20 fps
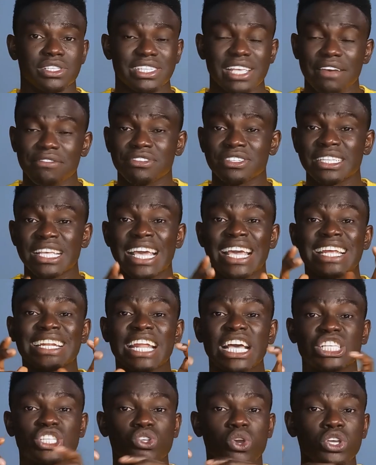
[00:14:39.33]
7
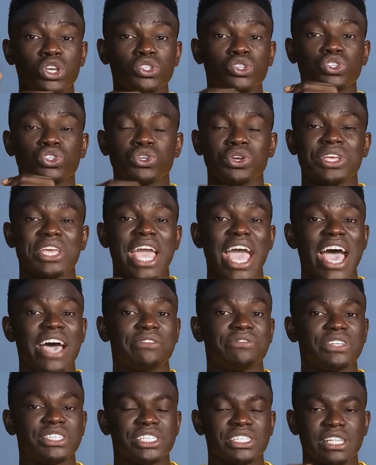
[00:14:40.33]
that's going to show you
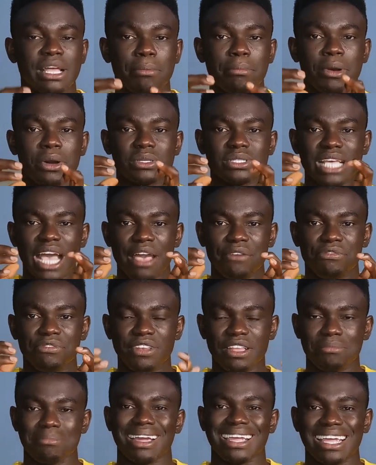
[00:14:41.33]
everything about
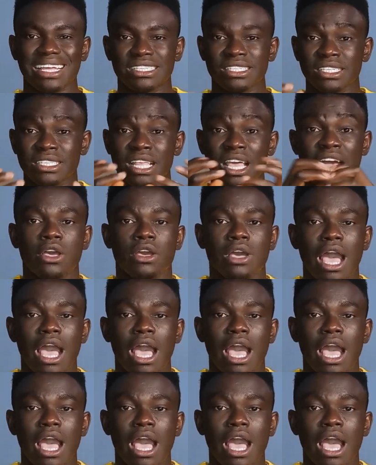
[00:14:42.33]
affiliate marketing,